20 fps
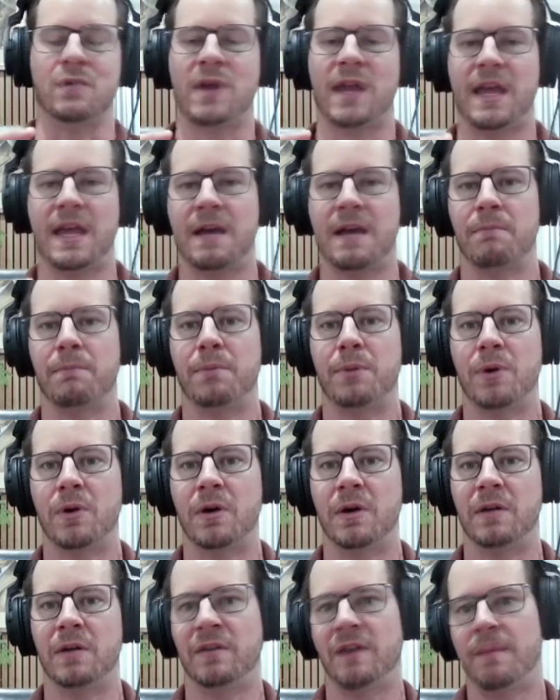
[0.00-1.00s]
can't
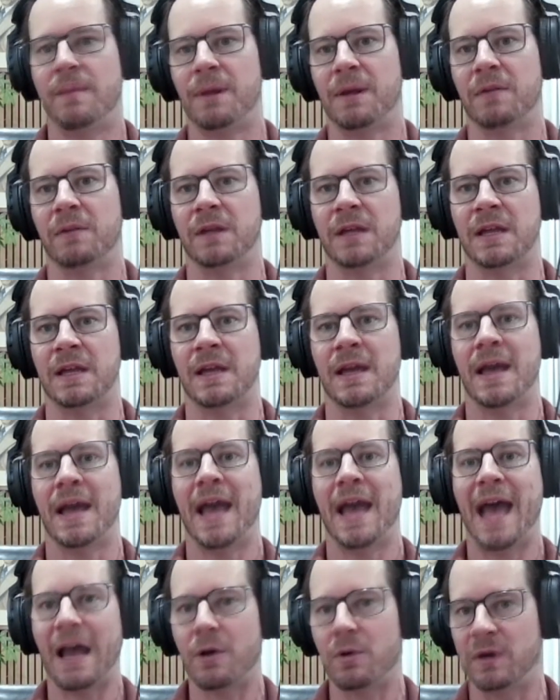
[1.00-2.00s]
put typically
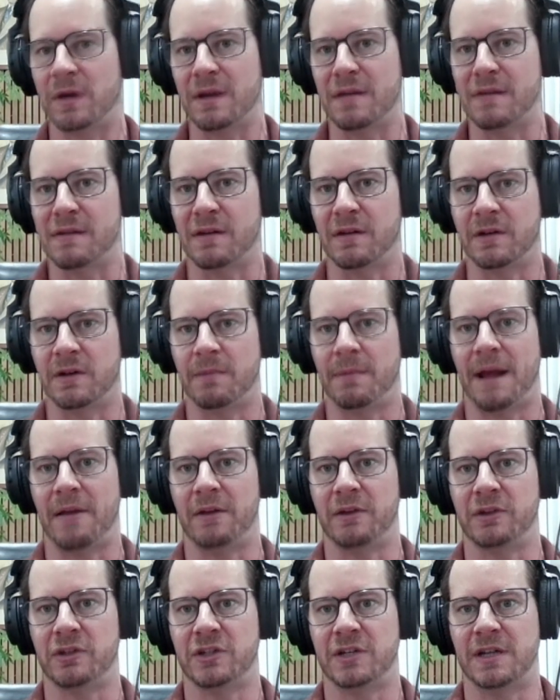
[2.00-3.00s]
equities on your
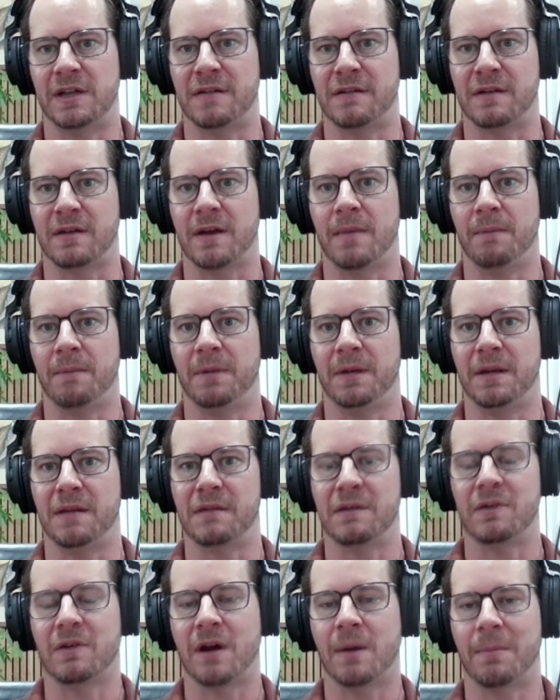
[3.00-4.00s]
balance sheet as a company.
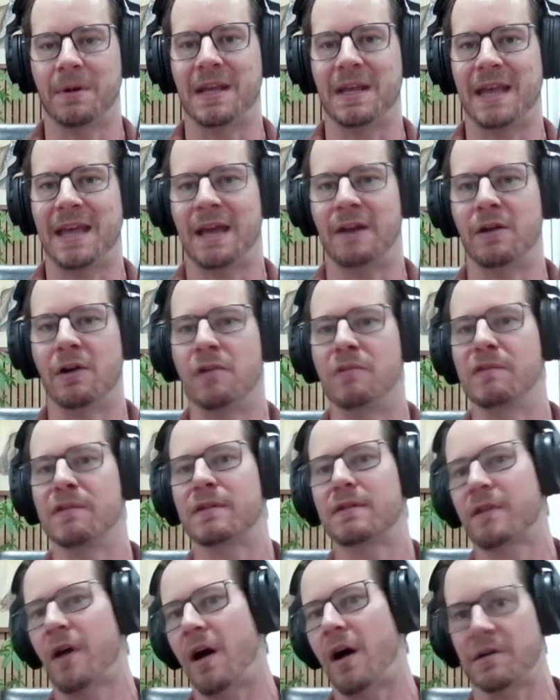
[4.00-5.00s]
So a company can't own
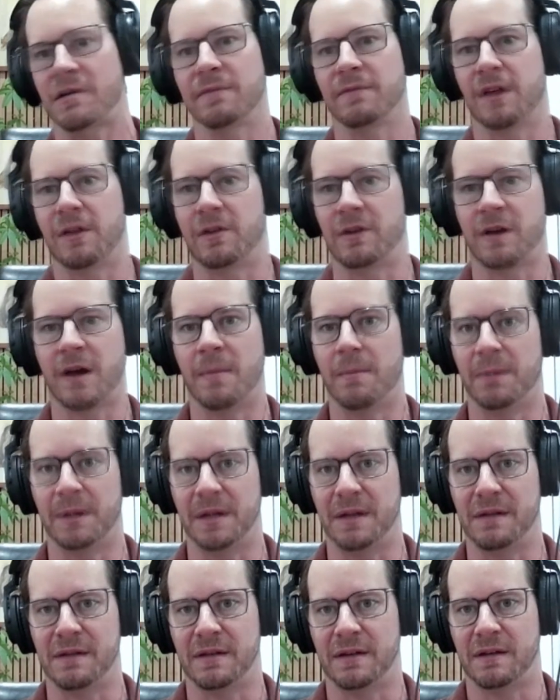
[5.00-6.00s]
stocks of other
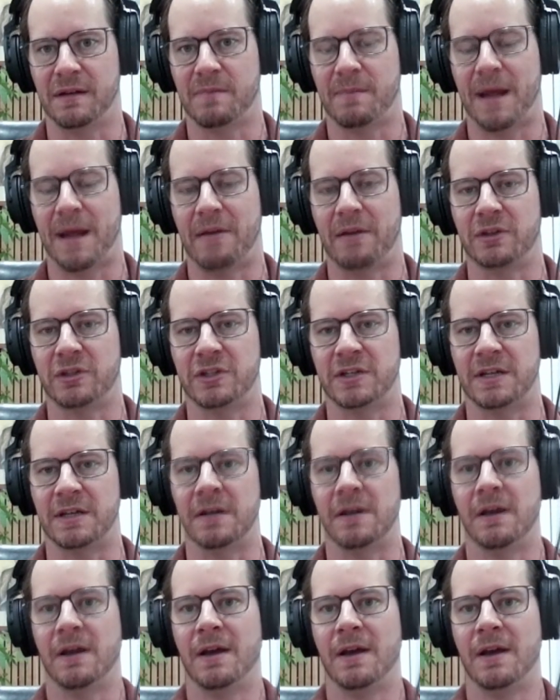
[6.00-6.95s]
companies in its balance sheet.